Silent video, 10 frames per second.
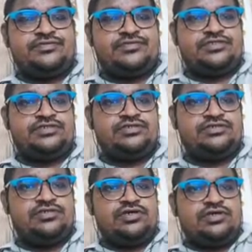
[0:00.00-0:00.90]
into
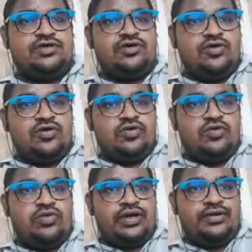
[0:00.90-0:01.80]

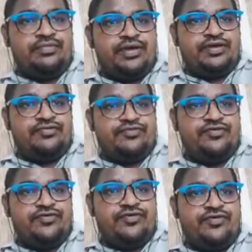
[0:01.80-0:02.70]
1 by
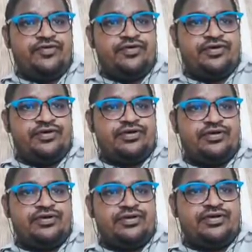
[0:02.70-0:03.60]
4
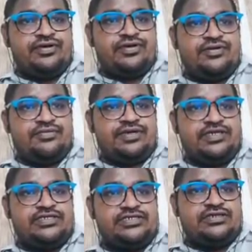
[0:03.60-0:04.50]

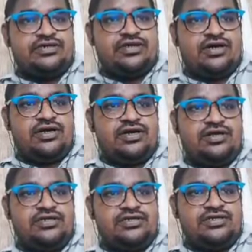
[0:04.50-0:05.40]
plus
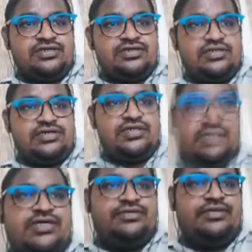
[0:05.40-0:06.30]
ln
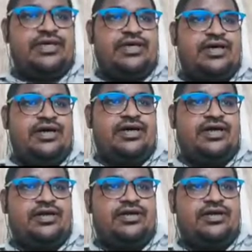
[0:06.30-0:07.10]
D by R.